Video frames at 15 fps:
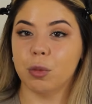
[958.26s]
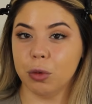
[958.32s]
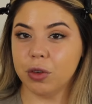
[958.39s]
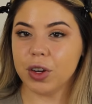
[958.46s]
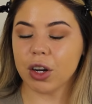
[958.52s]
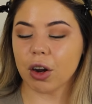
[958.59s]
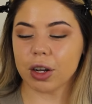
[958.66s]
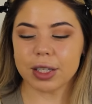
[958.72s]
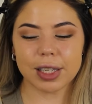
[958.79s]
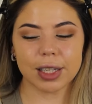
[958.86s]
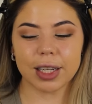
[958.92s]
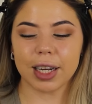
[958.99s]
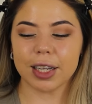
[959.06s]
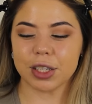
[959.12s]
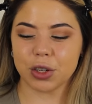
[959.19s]
Moving on to
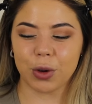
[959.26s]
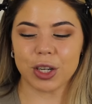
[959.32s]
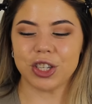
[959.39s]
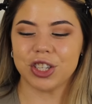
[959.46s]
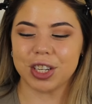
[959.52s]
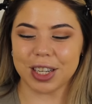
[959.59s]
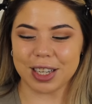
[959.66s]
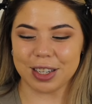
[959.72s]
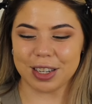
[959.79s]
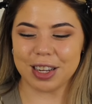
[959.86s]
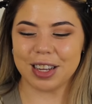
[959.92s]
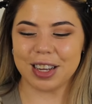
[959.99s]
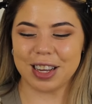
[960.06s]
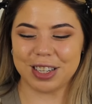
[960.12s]
the next question.